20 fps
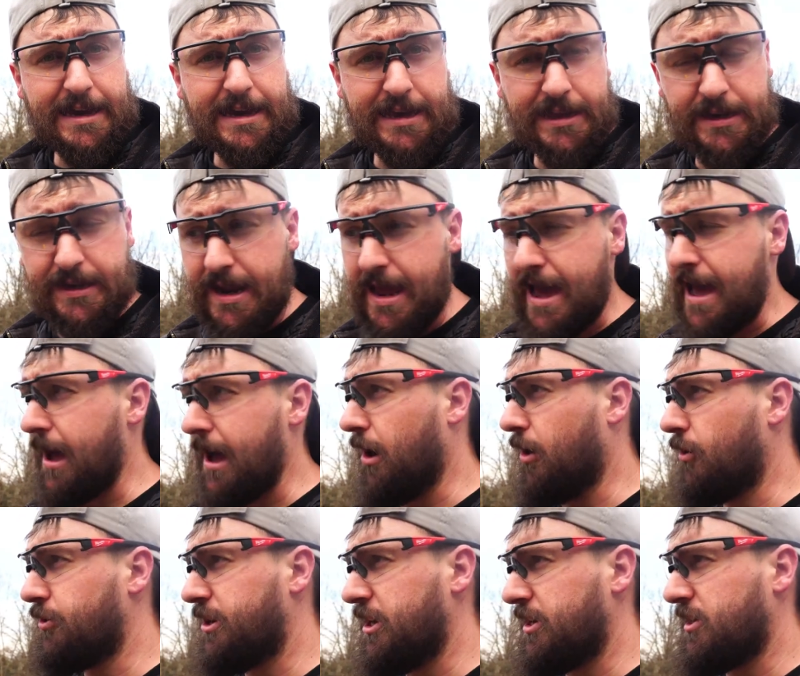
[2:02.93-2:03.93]
can
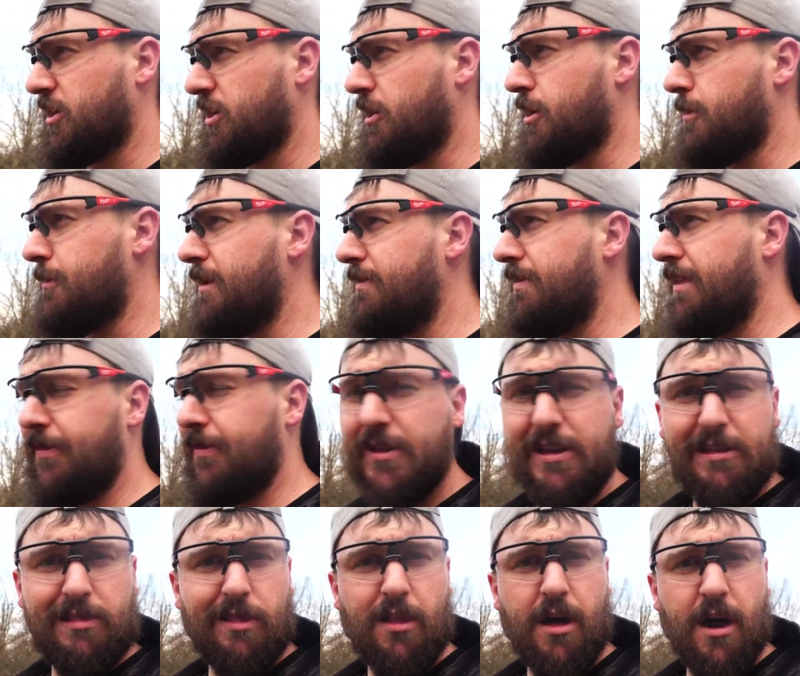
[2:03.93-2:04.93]
now determine that
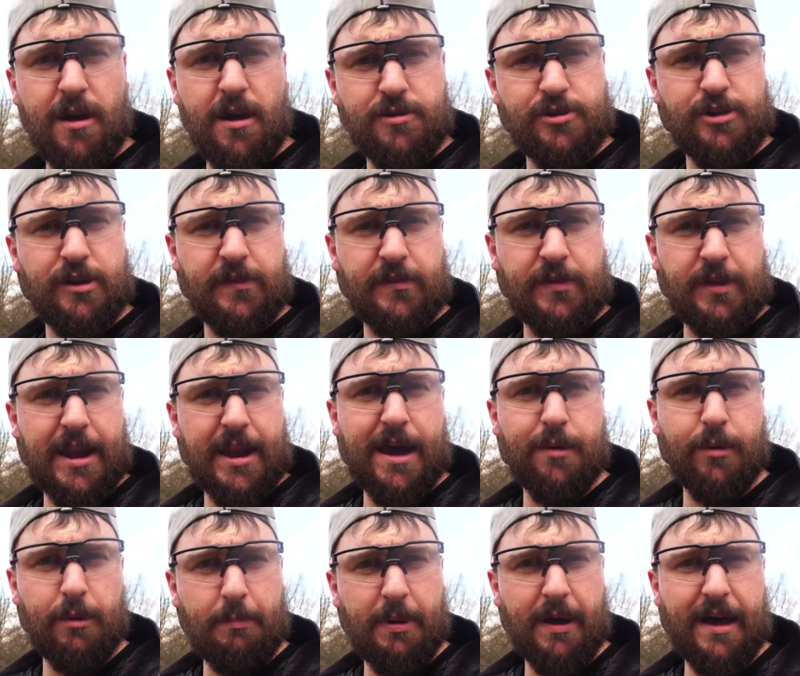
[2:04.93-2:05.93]
the largest that
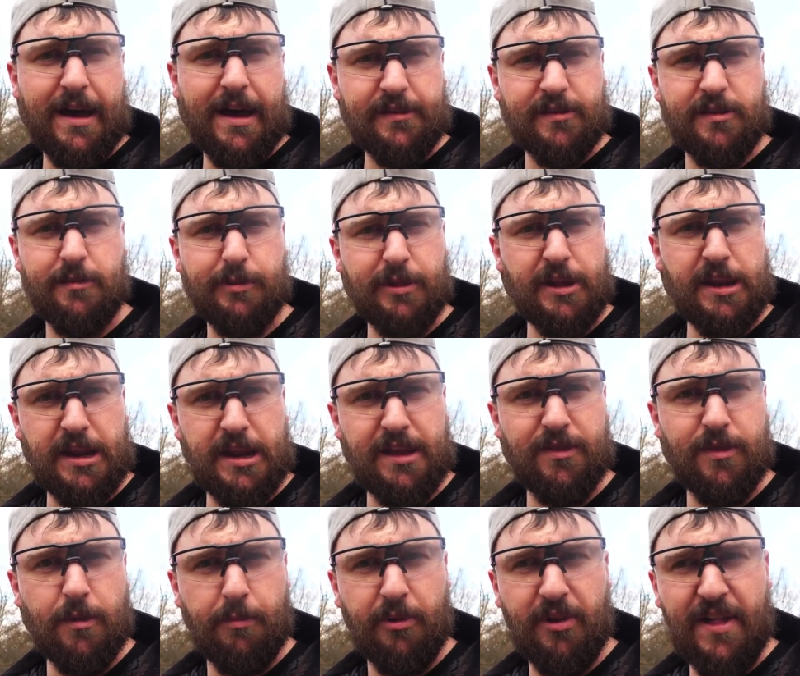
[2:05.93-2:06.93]
I would possibly
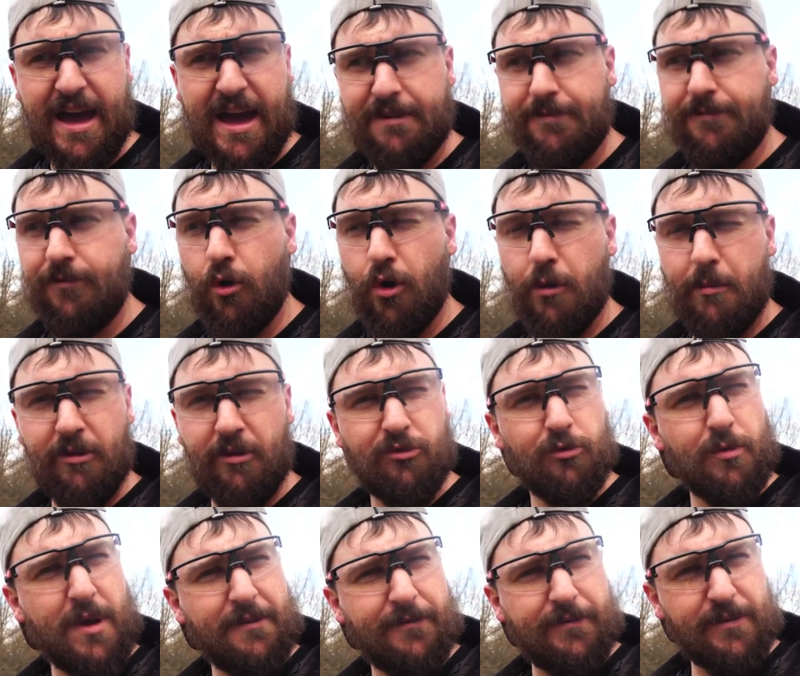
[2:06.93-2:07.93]
need the platform
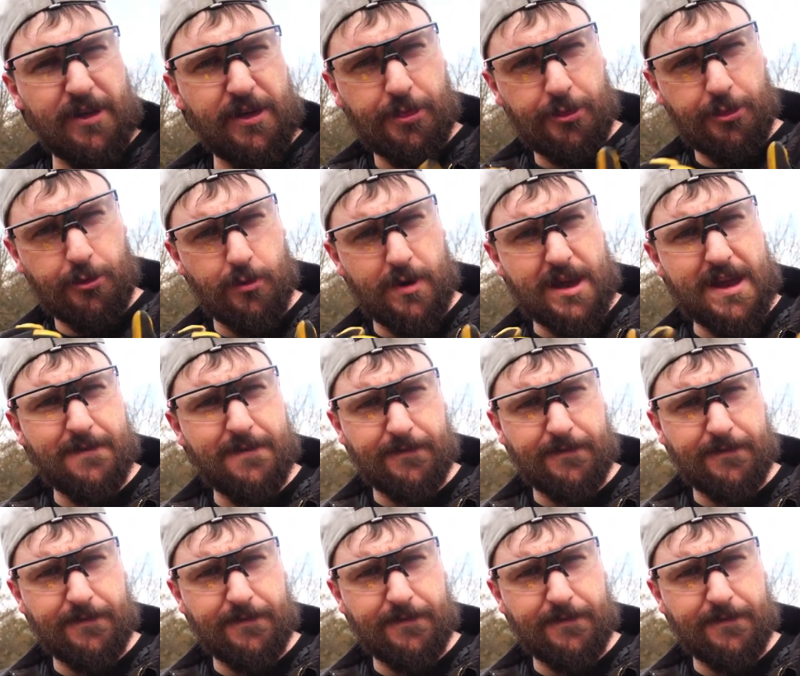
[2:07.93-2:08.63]
is roughly 3